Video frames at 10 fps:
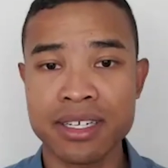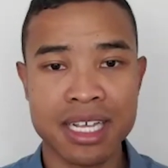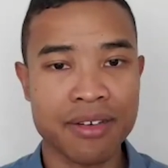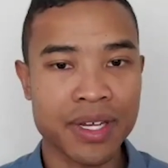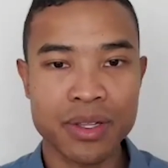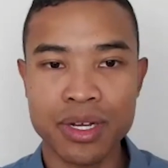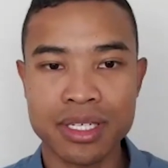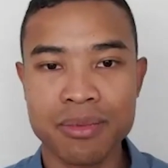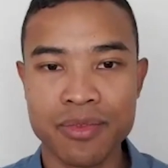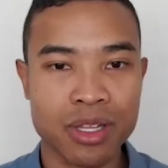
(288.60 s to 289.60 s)
And just having a look at
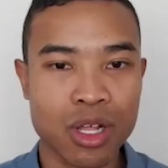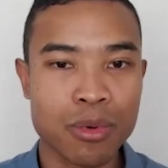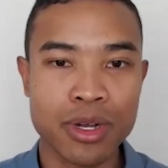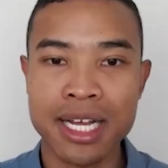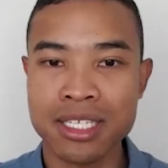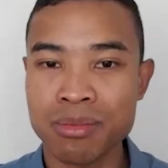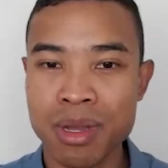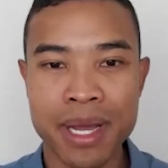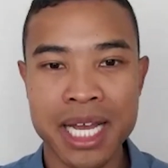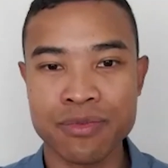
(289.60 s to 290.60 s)
some of the global customer
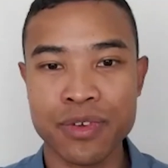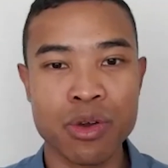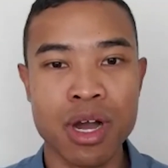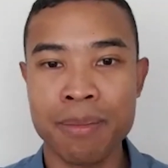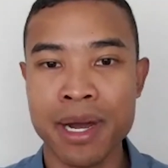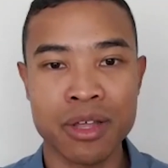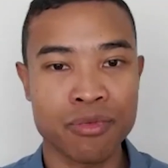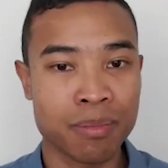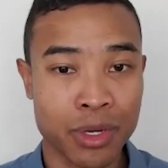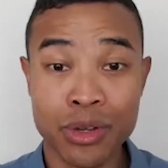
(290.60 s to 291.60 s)
base for UiPath,
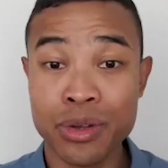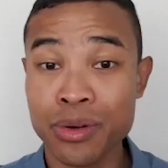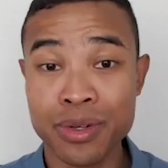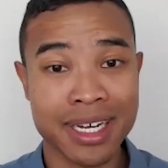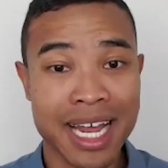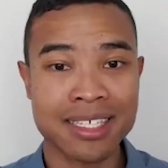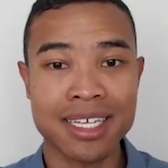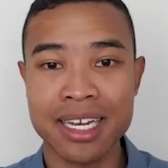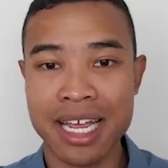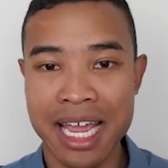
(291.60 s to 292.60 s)
from Google to
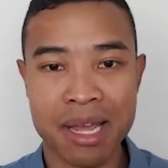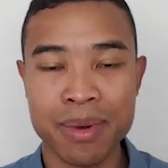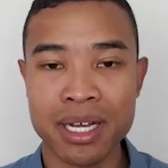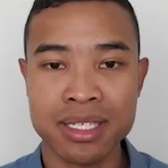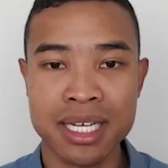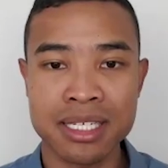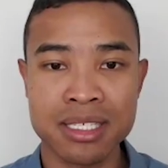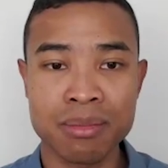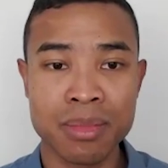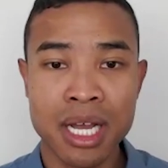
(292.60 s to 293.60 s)
NASA to Airbus, there's
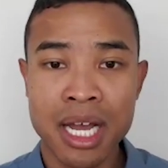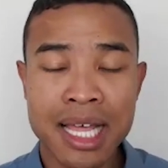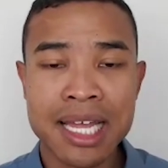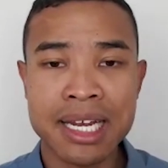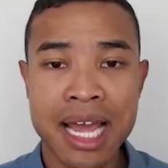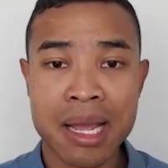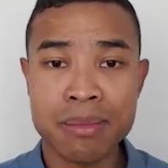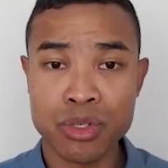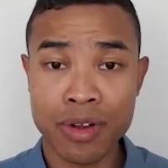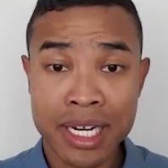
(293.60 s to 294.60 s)
some leading
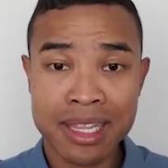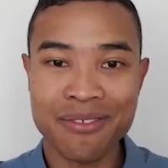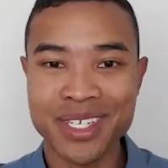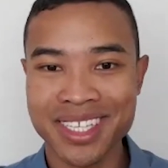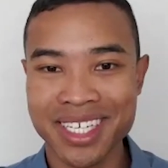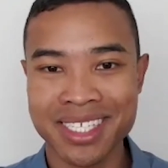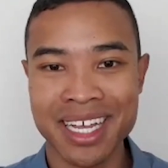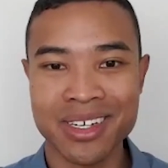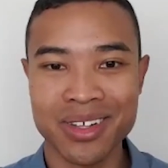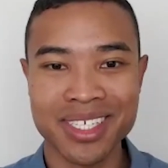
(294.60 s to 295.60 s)
names already leveraging this
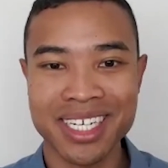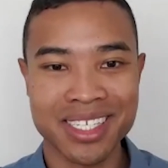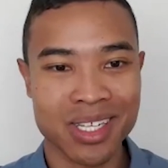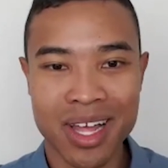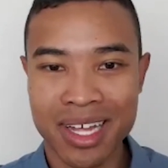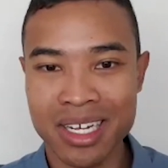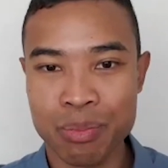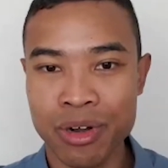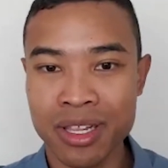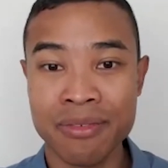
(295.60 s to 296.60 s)
technology, and it's likely to
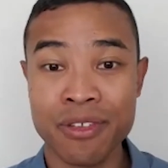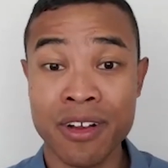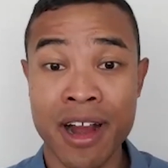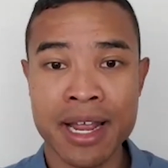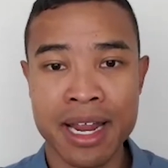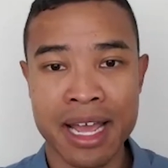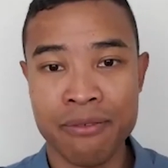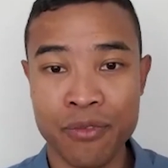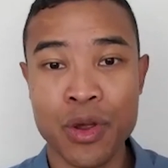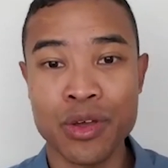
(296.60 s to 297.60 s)
proliferate out
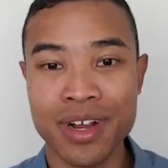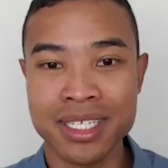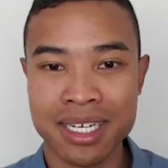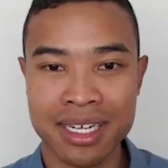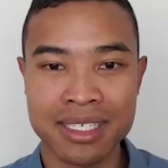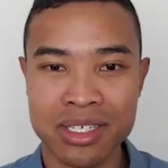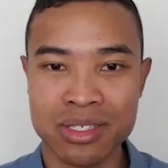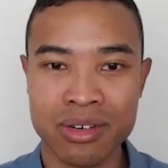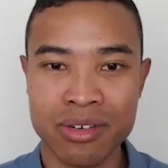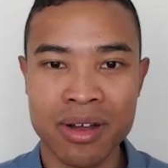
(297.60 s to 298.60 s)
further as it continues
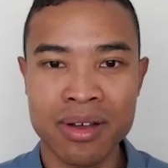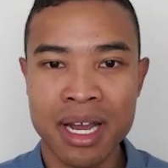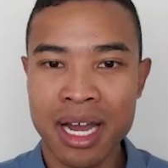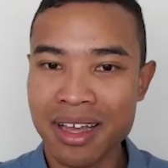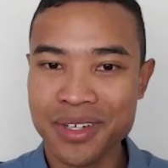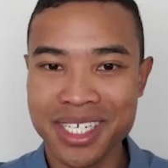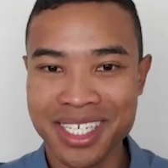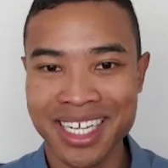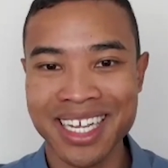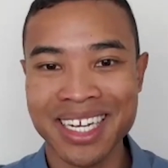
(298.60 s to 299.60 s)
to grow. I'd love to
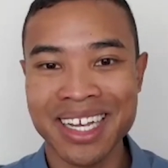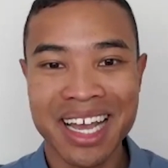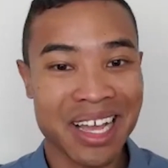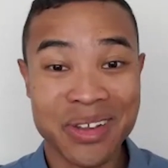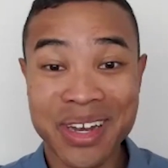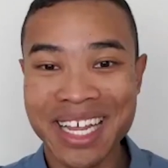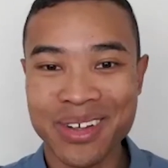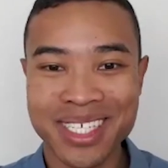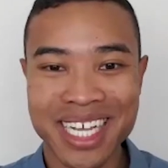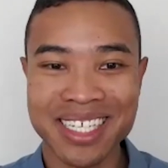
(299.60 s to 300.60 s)
just hear a unique
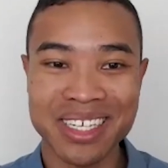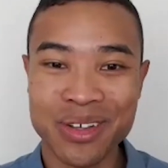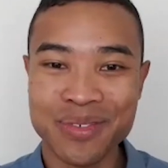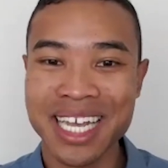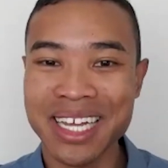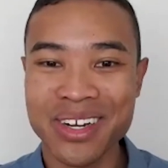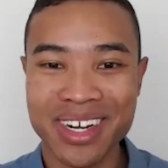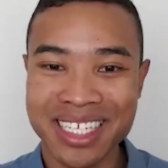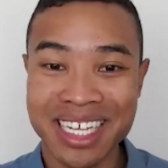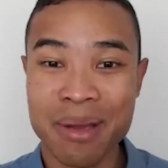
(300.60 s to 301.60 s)
use case that you've seen, or
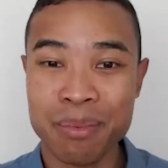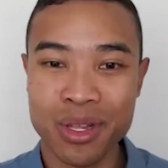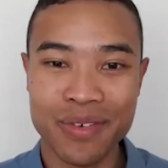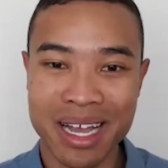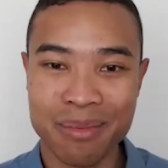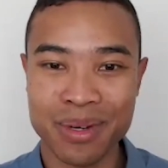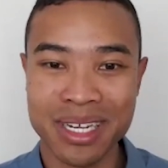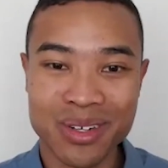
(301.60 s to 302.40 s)
an example of a company